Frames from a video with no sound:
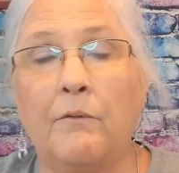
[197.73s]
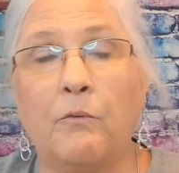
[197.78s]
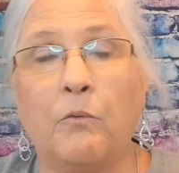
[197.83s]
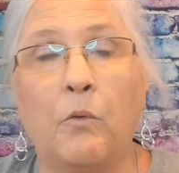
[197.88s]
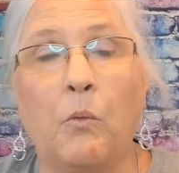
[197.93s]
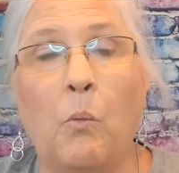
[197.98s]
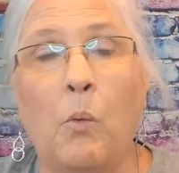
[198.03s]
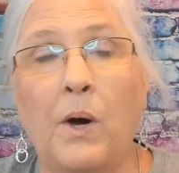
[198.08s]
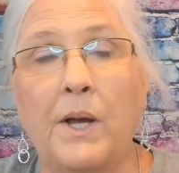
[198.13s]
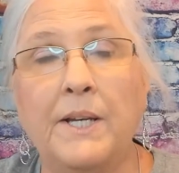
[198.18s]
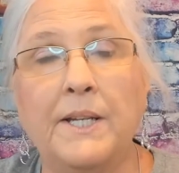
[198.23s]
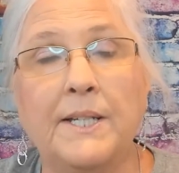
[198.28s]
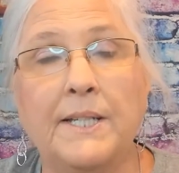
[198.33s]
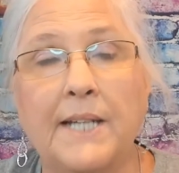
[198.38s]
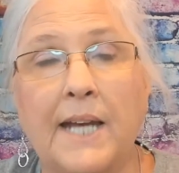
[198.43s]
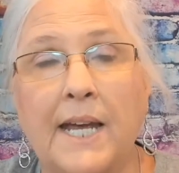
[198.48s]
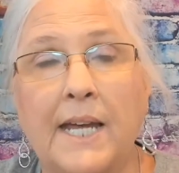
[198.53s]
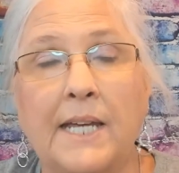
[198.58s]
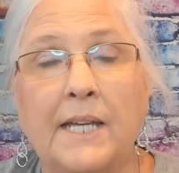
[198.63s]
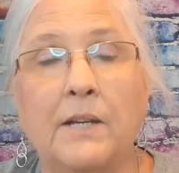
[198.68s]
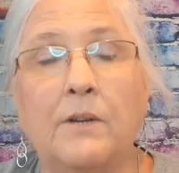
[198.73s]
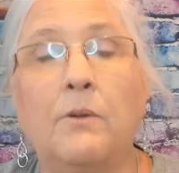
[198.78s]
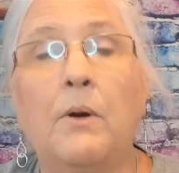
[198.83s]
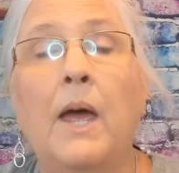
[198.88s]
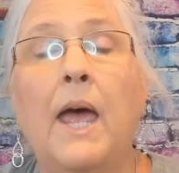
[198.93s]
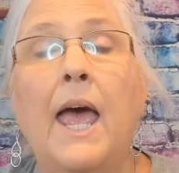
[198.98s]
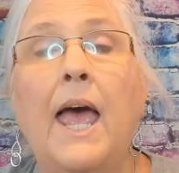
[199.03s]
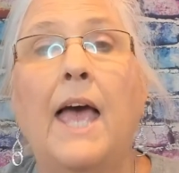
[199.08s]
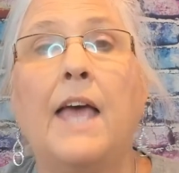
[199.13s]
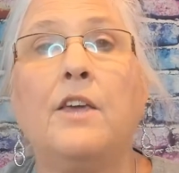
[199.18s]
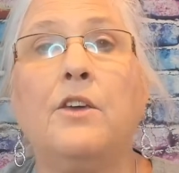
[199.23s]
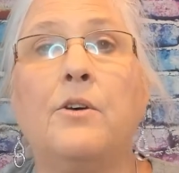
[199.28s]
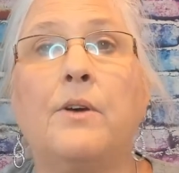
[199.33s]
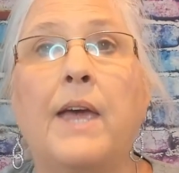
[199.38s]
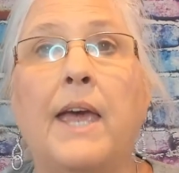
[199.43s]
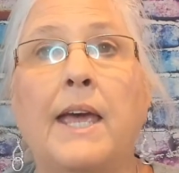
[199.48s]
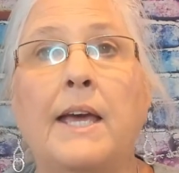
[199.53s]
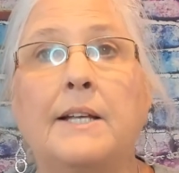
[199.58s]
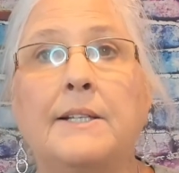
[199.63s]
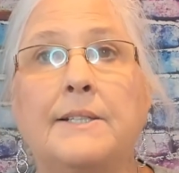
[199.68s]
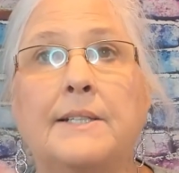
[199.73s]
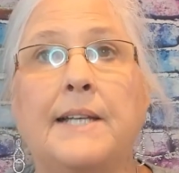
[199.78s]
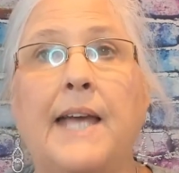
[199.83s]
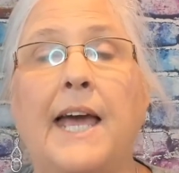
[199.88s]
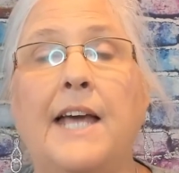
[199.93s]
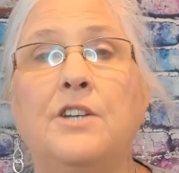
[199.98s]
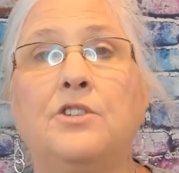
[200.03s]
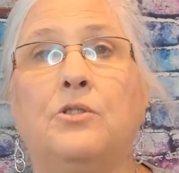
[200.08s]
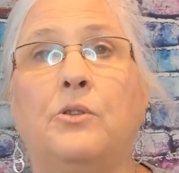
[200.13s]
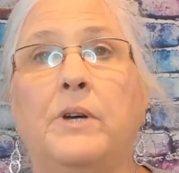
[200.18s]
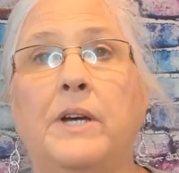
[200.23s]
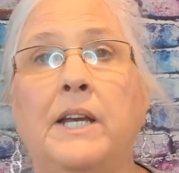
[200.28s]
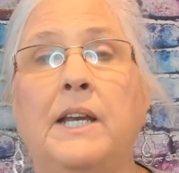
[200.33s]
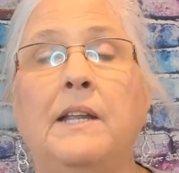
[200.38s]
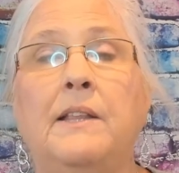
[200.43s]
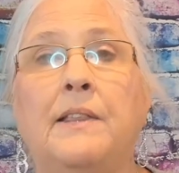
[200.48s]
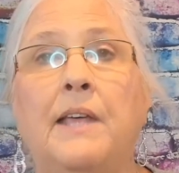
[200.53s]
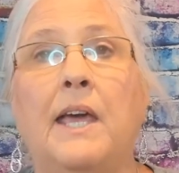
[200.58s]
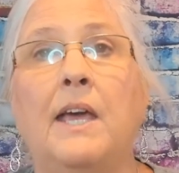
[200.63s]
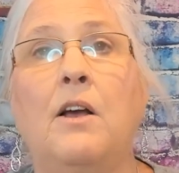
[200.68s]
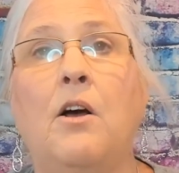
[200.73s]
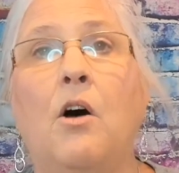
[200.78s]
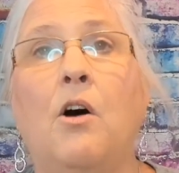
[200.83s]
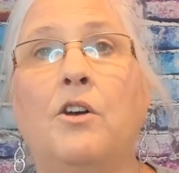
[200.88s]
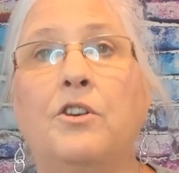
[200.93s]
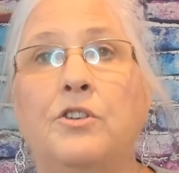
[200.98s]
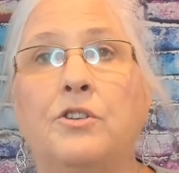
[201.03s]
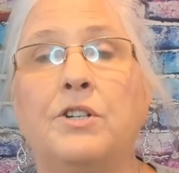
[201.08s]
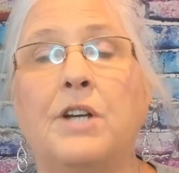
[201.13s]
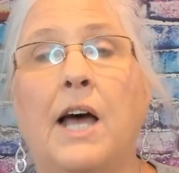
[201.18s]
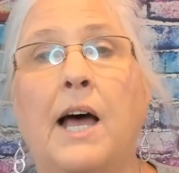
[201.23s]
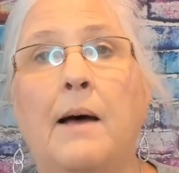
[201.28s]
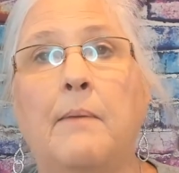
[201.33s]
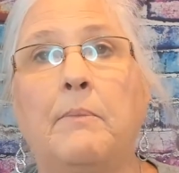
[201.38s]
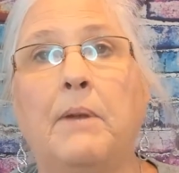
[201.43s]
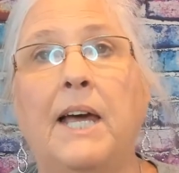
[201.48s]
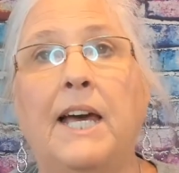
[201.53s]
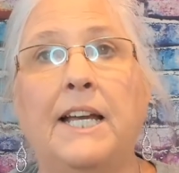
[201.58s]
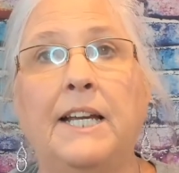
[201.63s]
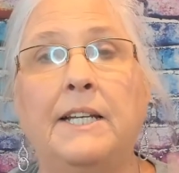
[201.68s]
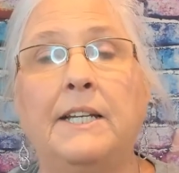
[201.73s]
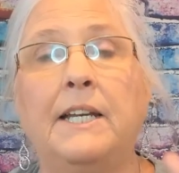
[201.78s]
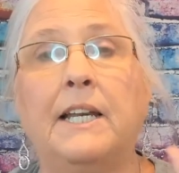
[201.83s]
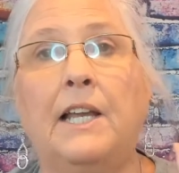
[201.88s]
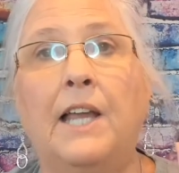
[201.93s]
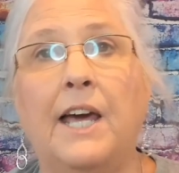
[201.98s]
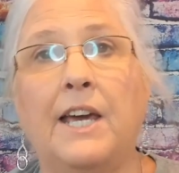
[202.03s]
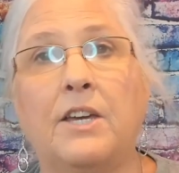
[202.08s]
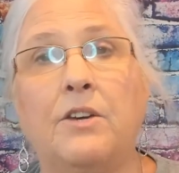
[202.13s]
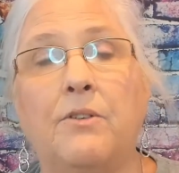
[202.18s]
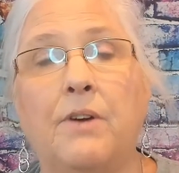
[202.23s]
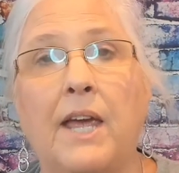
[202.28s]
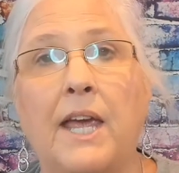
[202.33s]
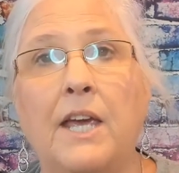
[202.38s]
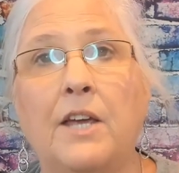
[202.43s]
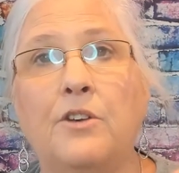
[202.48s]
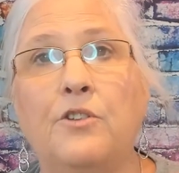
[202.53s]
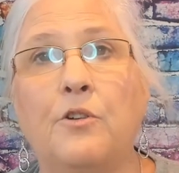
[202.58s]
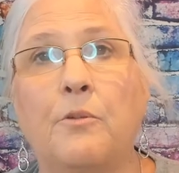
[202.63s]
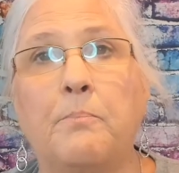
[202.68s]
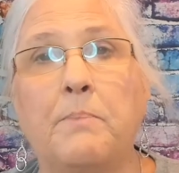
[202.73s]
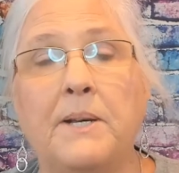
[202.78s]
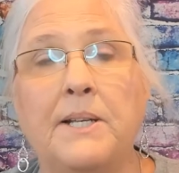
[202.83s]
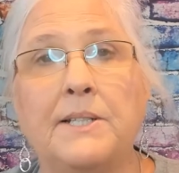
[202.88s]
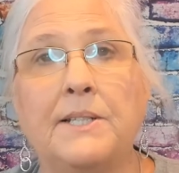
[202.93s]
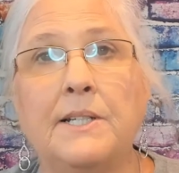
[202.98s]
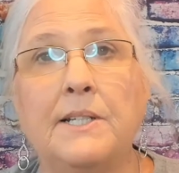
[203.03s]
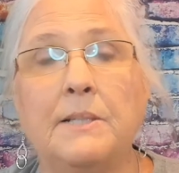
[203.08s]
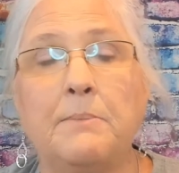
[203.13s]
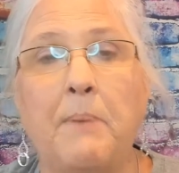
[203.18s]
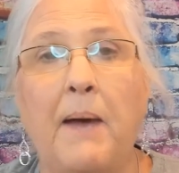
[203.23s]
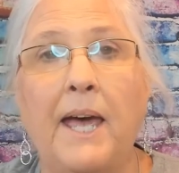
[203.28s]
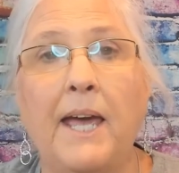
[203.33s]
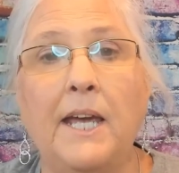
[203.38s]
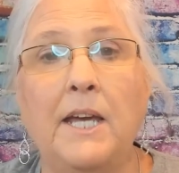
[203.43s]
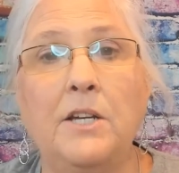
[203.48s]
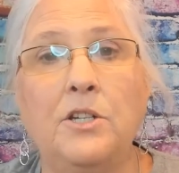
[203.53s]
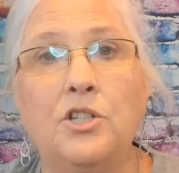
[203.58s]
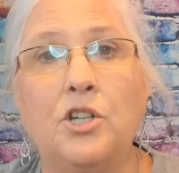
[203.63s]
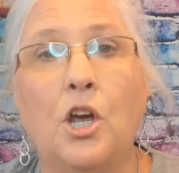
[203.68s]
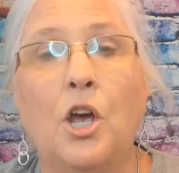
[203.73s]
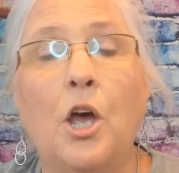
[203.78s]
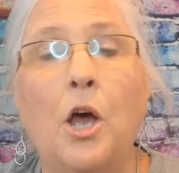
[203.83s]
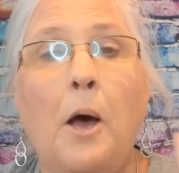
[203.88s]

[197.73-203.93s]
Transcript: one to tell you. You can't schedule anything on your timeline like you can your business page,